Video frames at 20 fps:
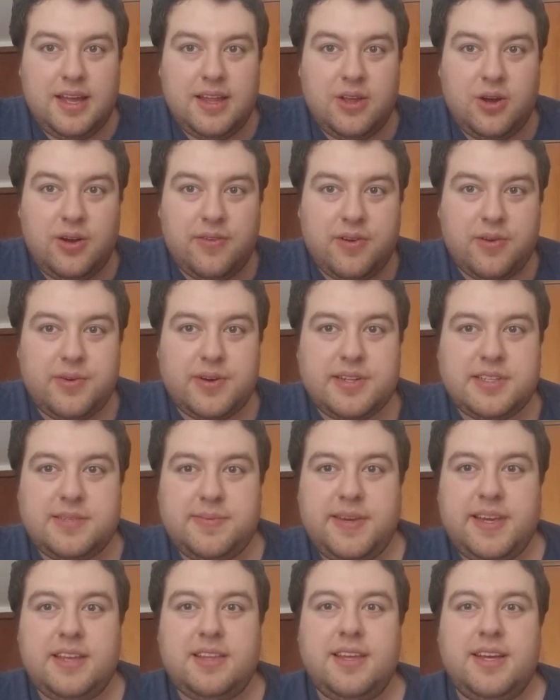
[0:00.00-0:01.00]
Hello everyone,
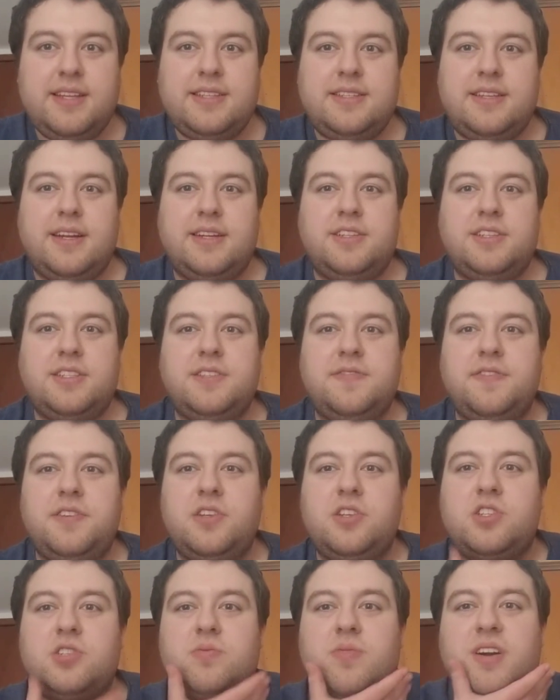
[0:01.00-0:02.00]
it's me, Clayton. I just
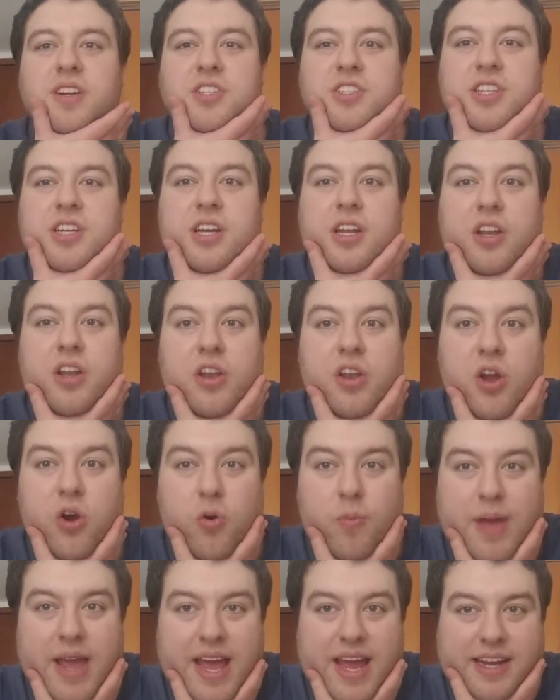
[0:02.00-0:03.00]
finished watching
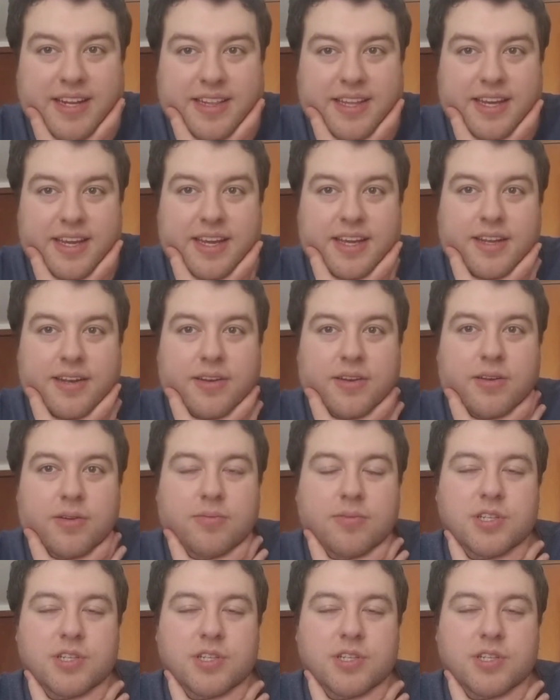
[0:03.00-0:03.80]
Nomadland,